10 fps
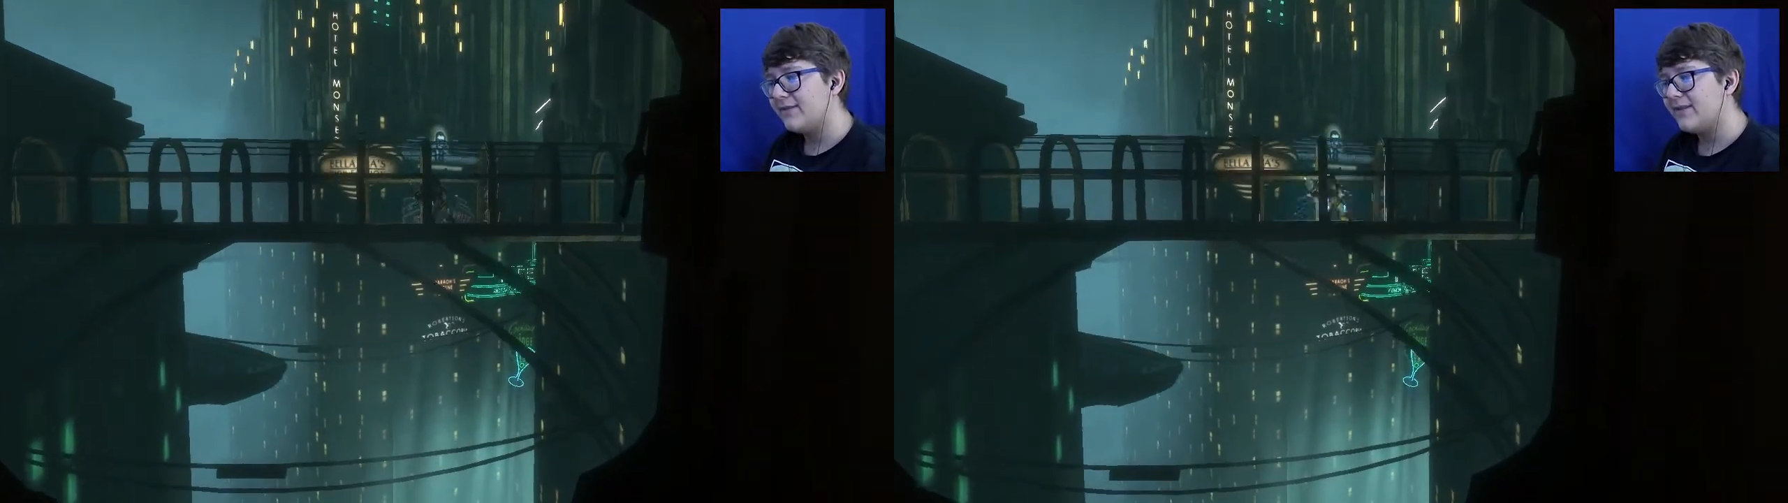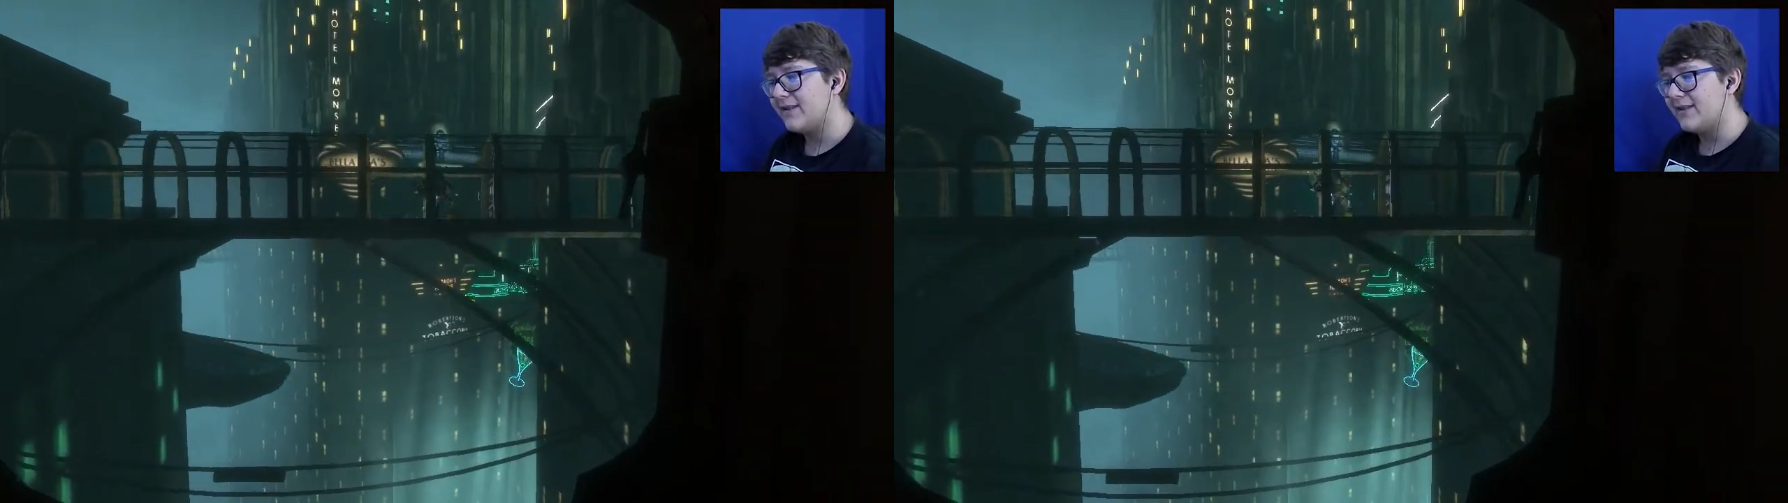
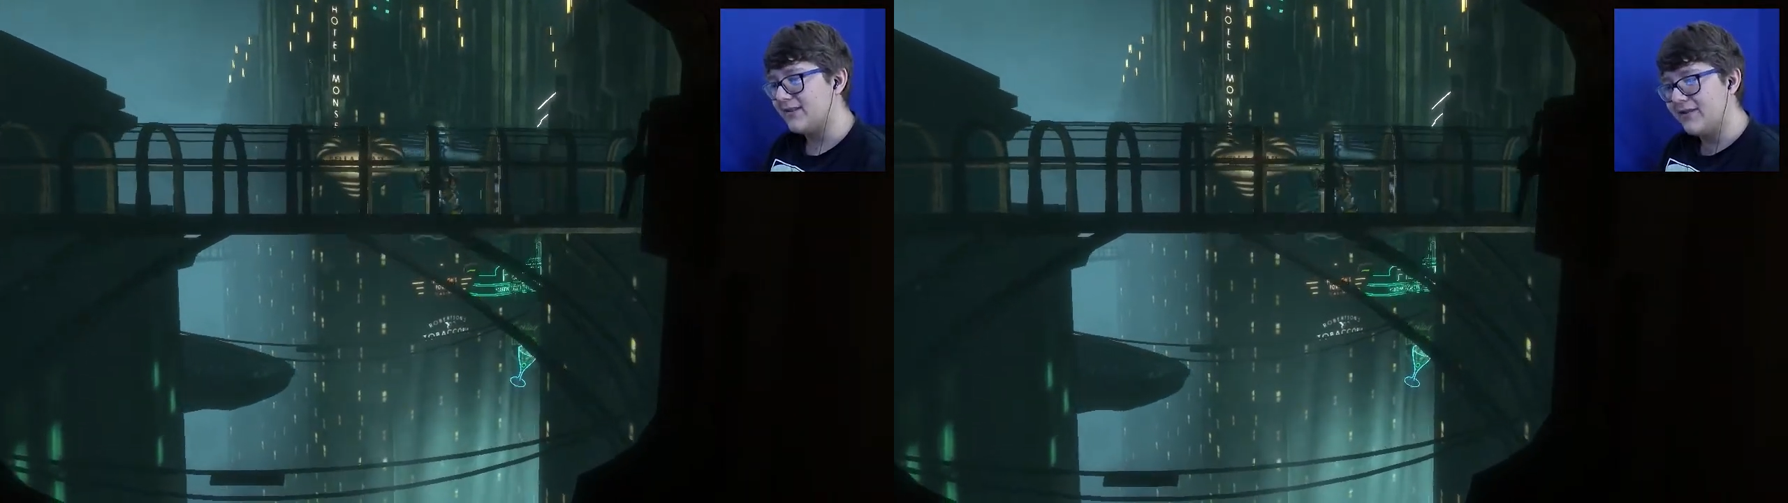Cause that's